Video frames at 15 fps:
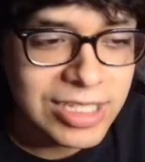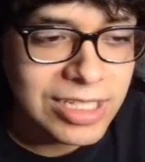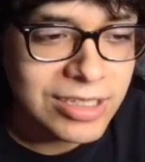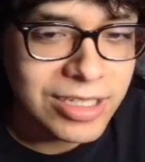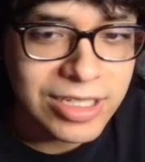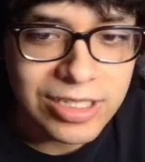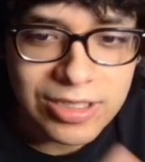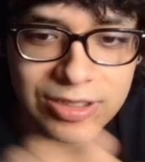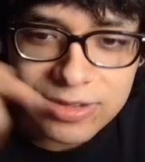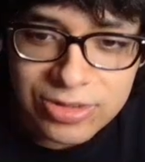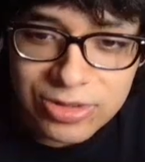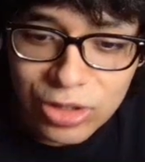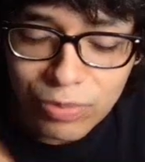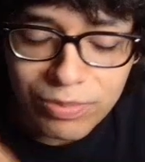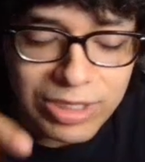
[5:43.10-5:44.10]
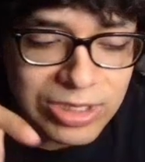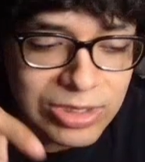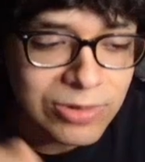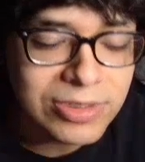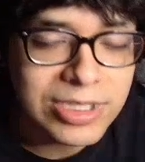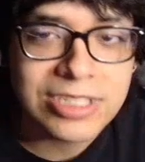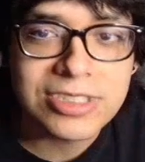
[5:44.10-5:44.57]
like, "Don't be doing
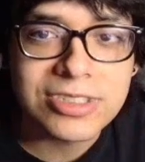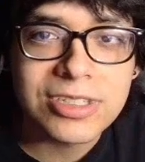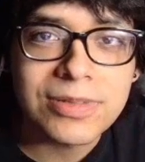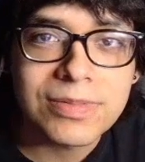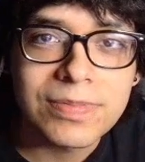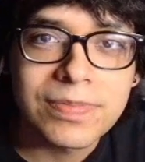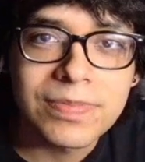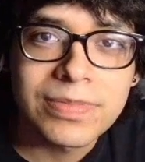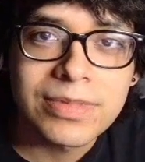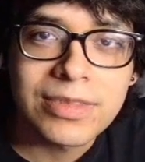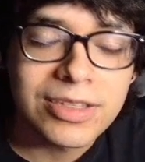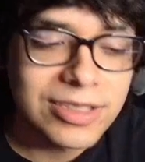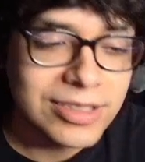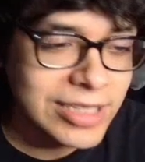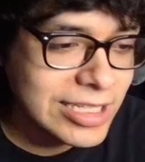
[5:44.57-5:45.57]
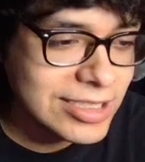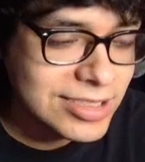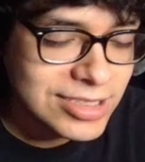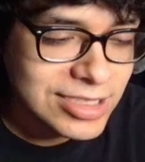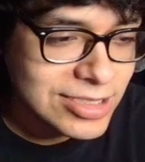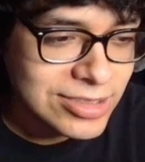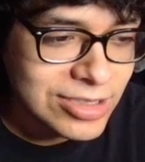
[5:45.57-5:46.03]
that shit," because that's
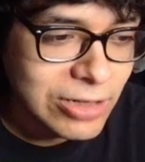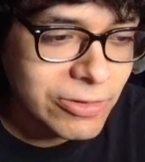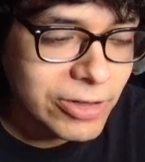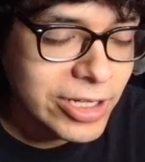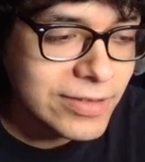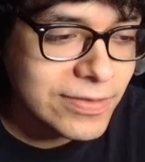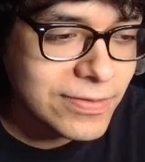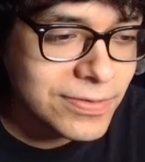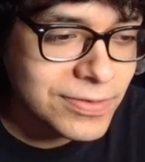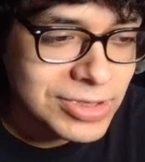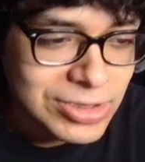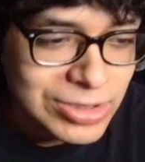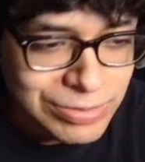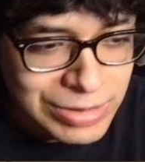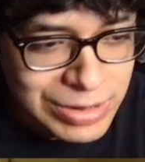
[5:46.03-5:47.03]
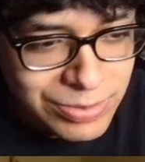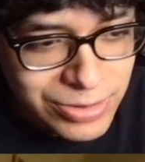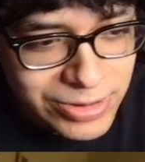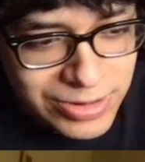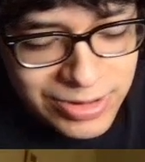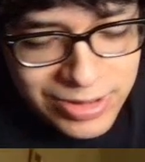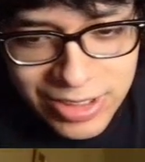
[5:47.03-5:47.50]
just not right. Stealing
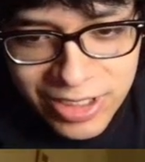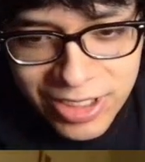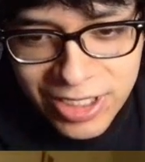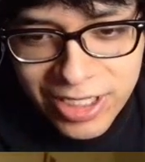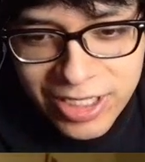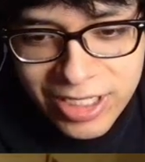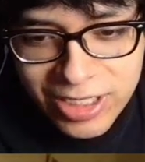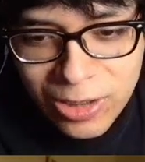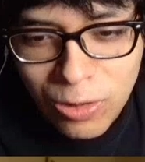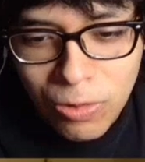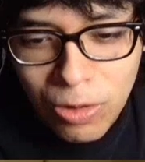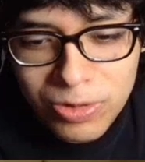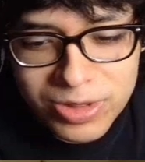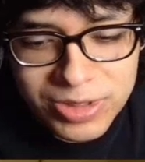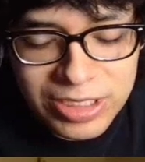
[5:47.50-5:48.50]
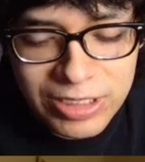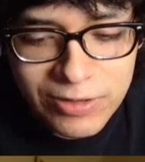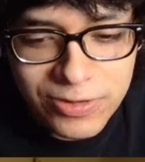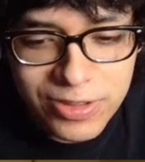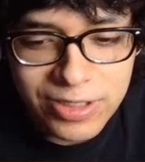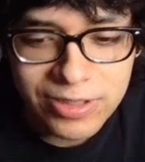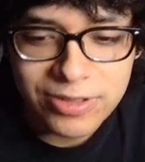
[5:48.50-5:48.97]
people's quotes and
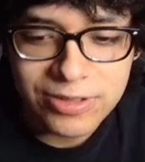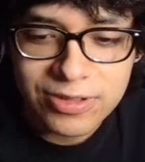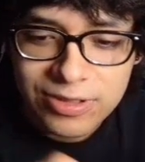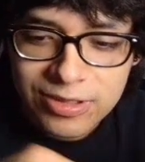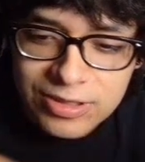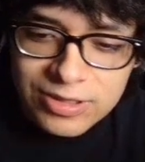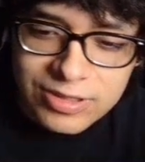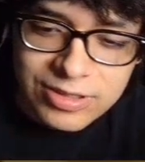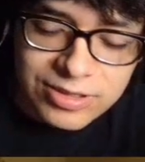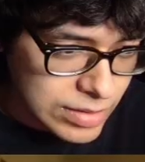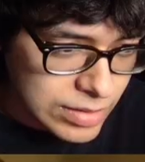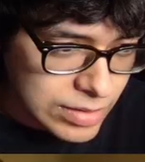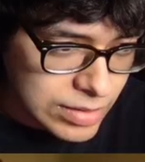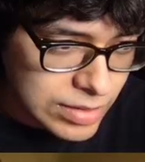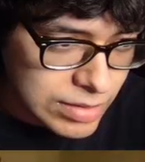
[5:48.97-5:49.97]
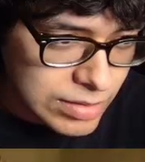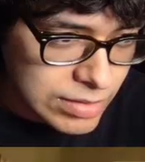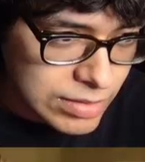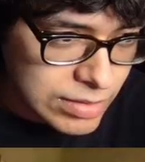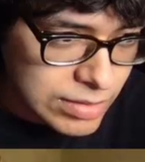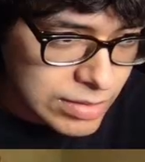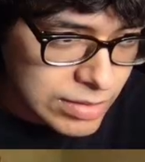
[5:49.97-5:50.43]
everything. I'm gonna
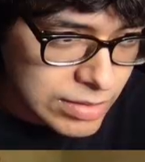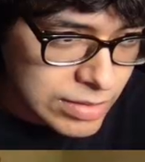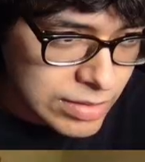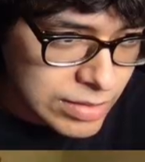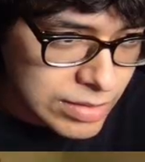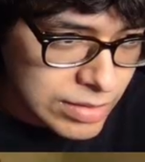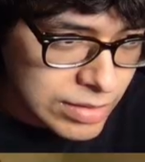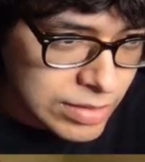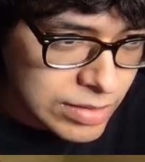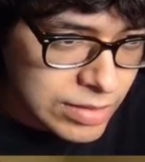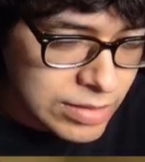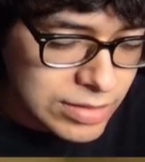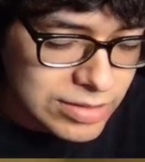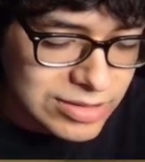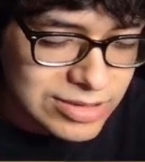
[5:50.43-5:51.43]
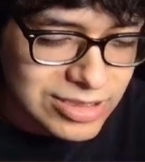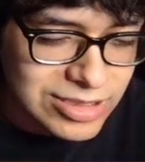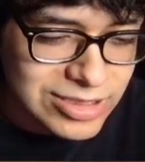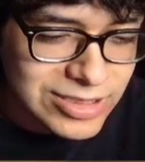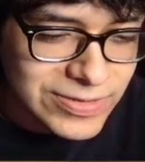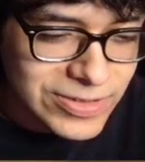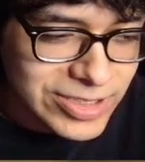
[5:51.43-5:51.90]
show a demonstration. Oh,
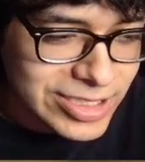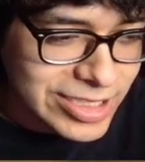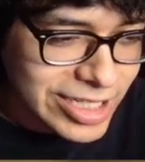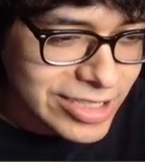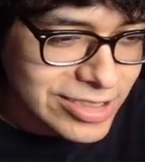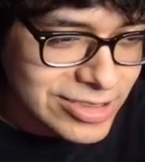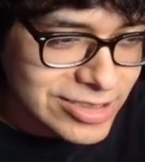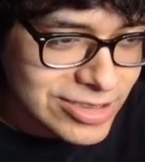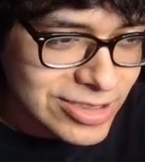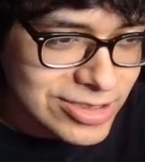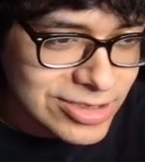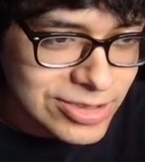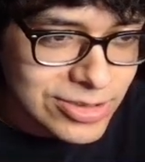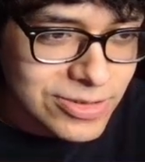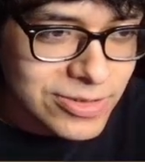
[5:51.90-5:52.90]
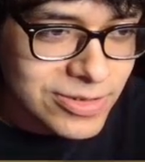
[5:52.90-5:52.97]
this freaking lighting sucks too.